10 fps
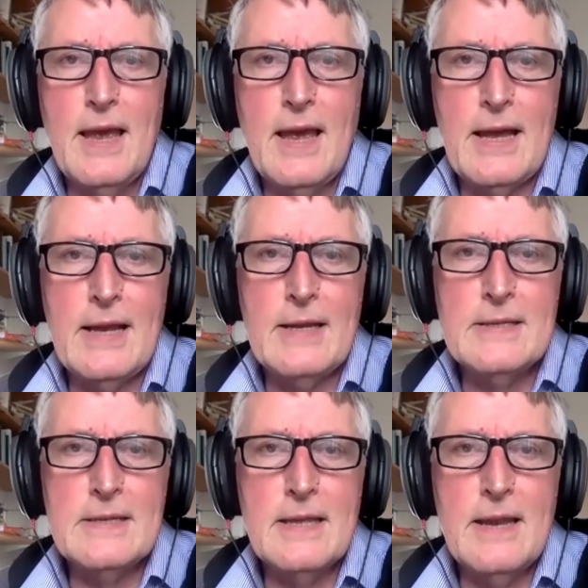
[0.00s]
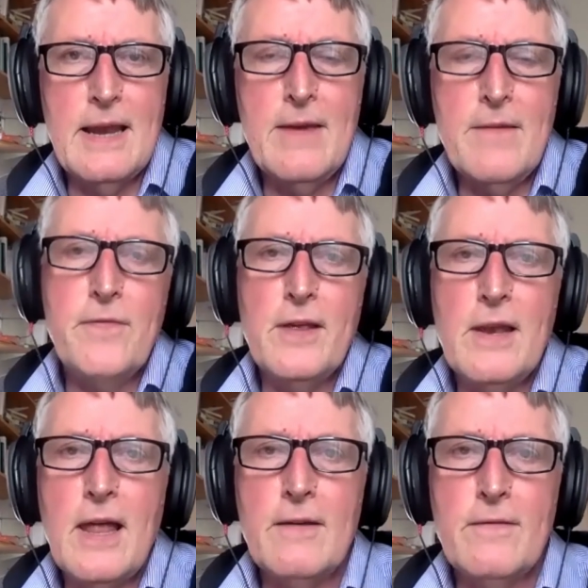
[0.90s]
And if the
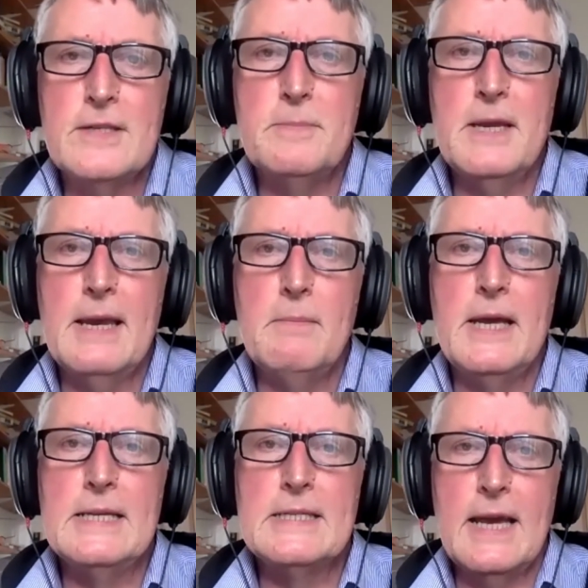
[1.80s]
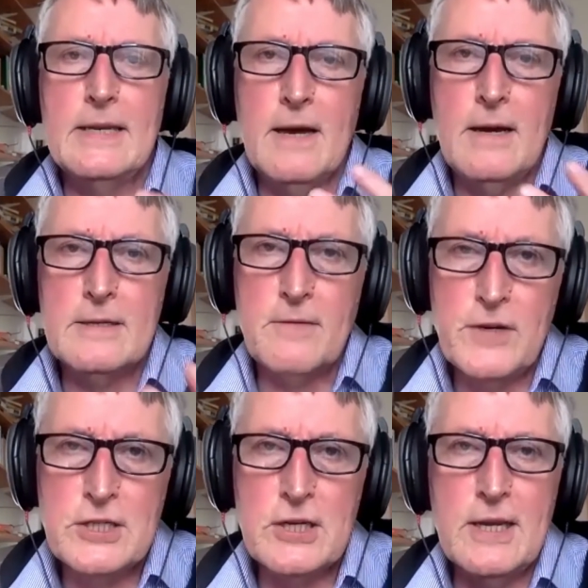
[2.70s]
life is being maintained
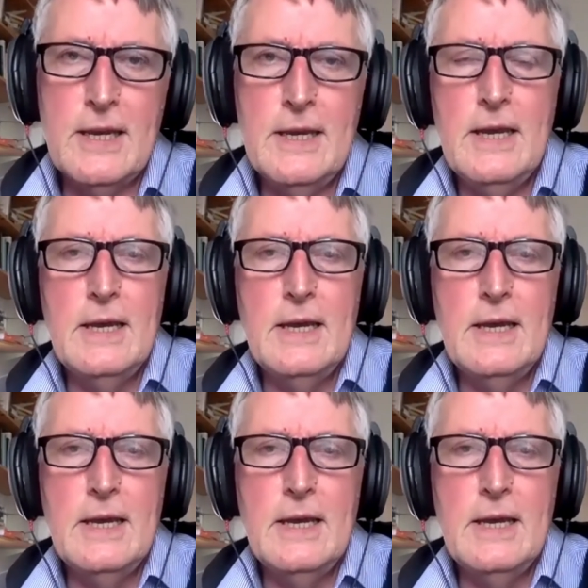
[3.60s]
artificially